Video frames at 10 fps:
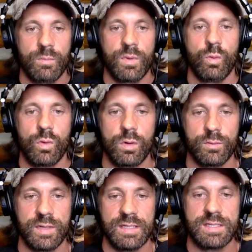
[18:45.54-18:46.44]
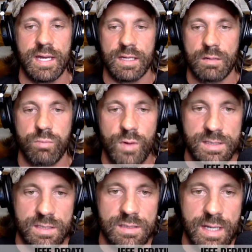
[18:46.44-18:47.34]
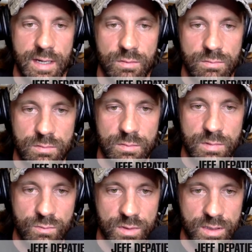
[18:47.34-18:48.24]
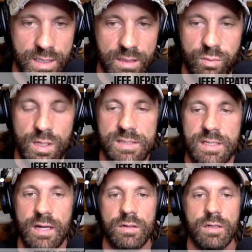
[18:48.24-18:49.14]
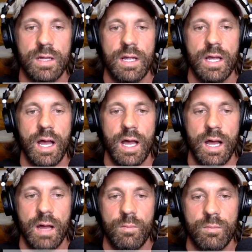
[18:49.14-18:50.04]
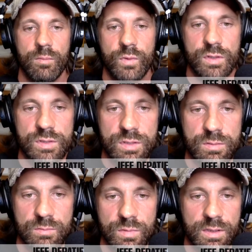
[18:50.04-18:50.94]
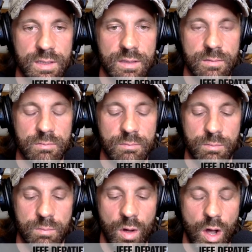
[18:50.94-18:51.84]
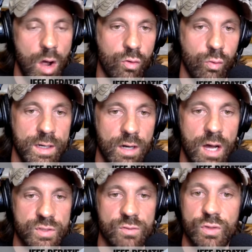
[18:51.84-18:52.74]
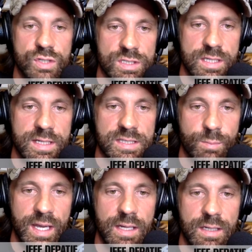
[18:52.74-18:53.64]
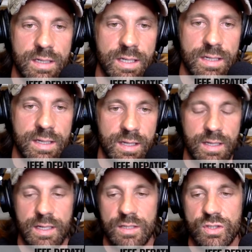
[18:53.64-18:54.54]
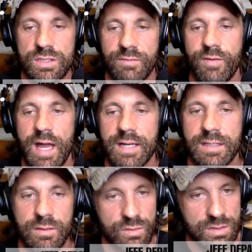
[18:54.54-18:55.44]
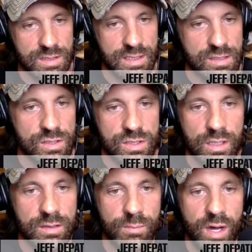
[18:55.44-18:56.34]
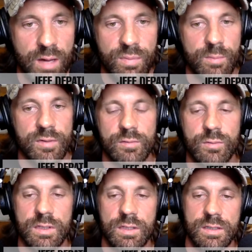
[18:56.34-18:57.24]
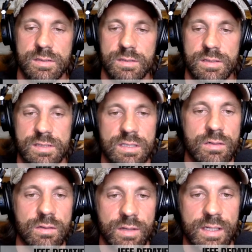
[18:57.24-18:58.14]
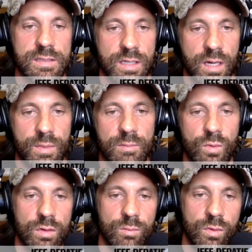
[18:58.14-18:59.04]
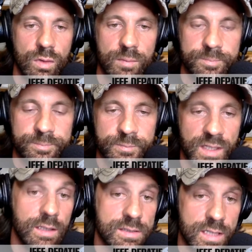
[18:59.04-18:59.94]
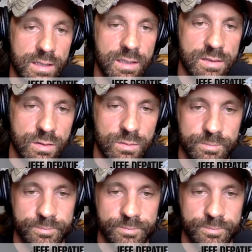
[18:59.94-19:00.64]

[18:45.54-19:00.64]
The world does that. It compresses down, and when you get compressed down, there's really a great option, which is to expand, and just the fact that those things are starting to pop up everywhere is a signal that it's coming more and more. At least I think so.